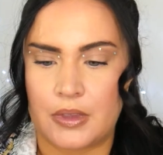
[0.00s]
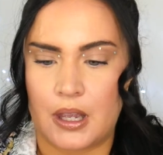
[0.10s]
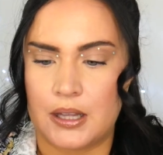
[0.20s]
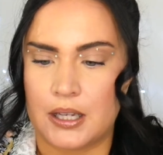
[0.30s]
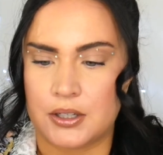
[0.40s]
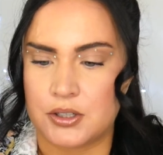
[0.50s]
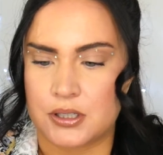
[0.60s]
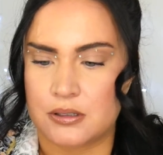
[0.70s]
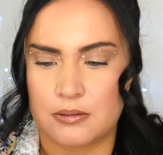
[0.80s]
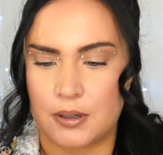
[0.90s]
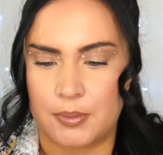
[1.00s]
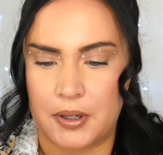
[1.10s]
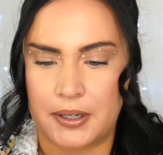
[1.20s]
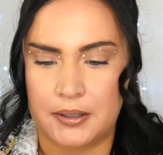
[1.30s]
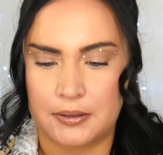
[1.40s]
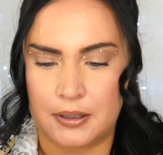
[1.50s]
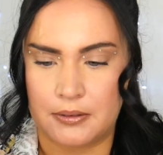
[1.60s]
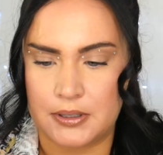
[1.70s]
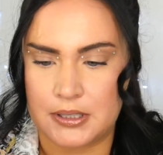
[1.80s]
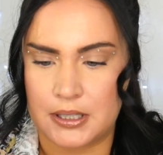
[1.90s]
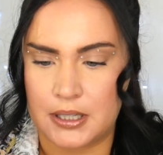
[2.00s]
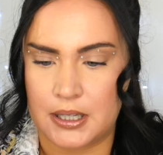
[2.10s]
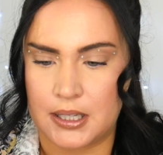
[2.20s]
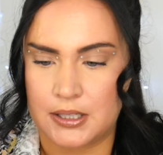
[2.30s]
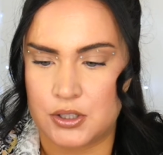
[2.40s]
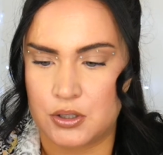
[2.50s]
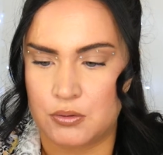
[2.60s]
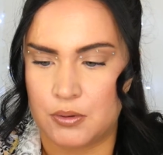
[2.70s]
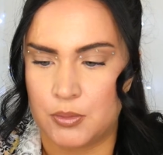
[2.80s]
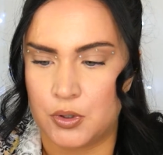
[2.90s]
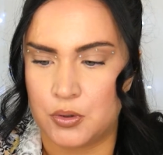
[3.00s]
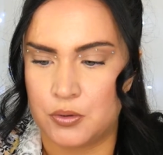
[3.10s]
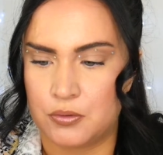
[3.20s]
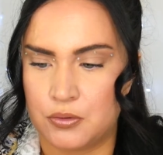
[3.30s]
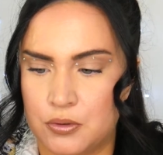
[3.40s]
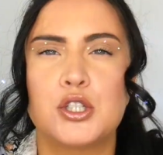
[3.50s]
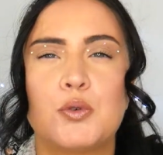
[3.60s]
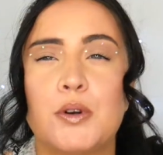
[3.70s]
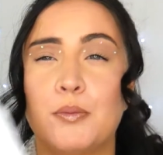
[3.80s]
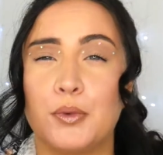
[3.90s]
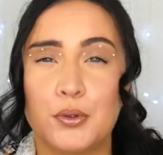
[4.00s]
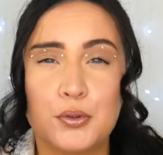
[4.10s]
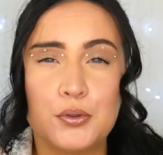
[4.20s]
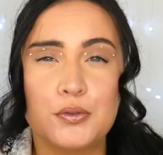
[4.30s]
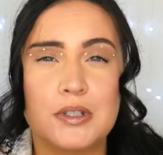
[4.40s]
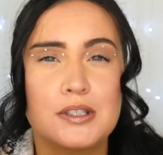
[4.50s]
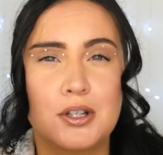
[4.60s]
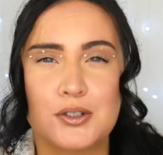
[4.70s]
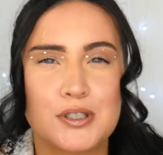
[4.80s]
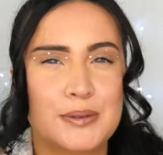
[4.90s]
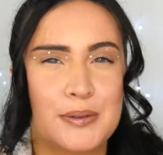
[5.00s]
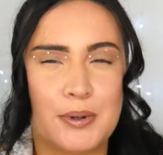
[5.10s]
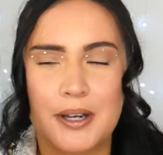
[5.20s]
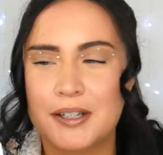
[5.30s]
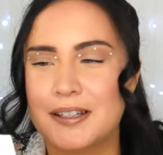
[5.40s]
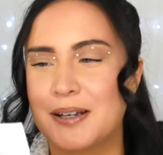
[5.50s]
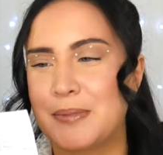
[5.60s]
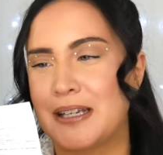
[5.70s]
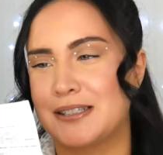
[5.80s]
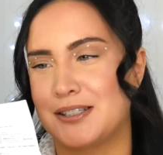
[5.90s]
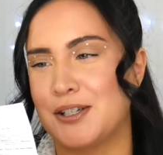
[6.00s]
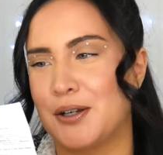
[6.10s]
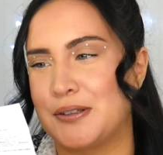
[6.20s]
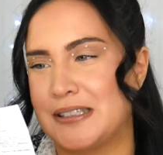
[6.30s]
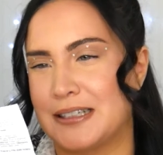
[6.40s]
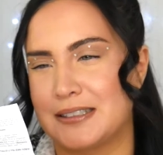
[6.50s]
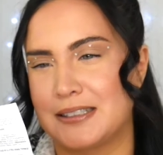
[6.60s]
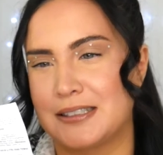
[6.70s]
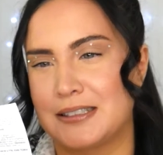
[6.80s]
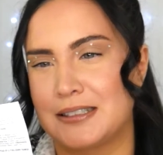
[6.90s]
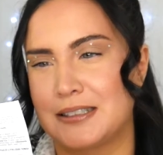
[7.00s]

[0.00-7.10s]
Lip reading: And then you just apply it, obviously. And then to remove is also with water. That makes no sense.